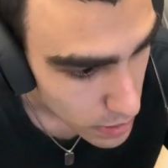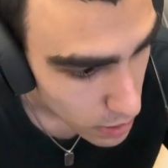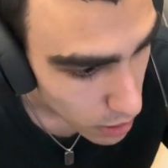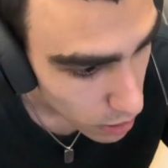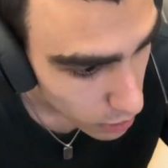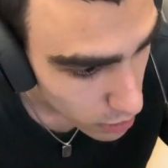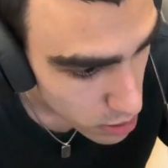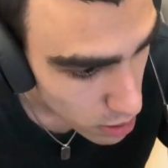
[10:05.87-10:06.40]
And
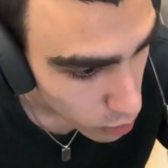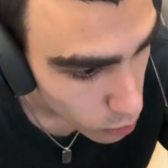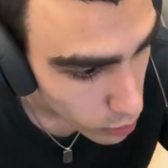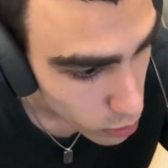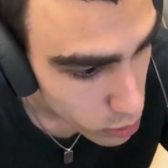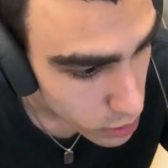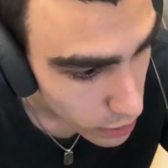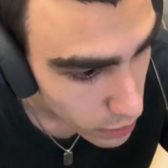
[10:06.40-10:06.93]
like I said, we
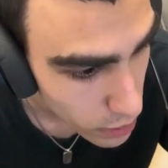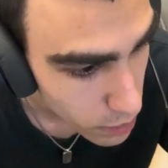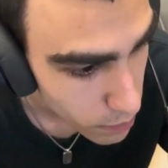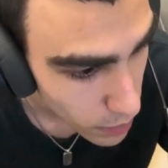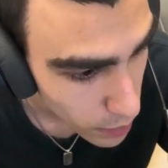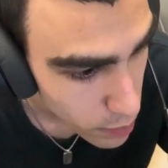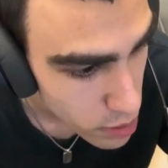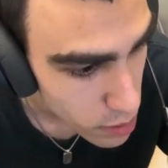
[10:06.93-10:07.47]
are taking
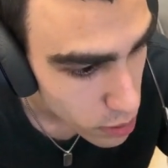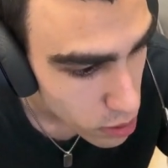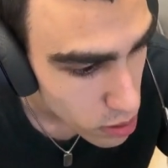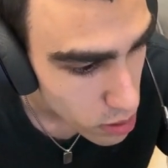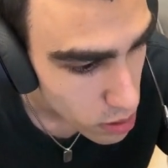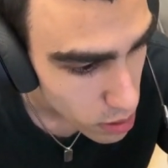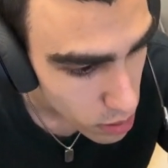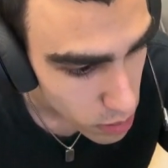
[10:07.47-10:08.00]
baby
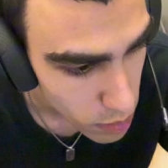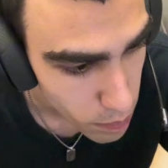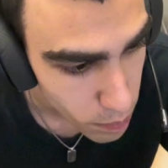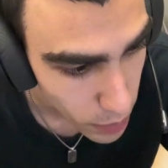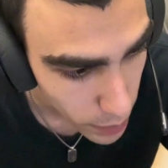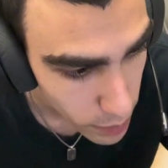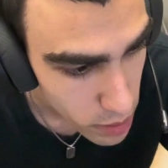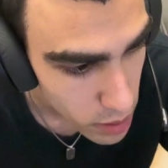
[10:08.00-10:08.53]

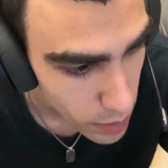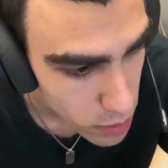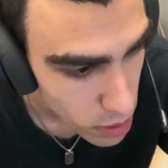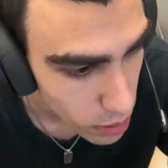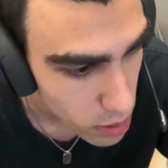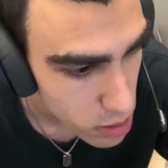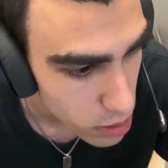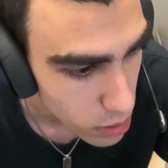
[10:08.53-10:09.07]
steps on this,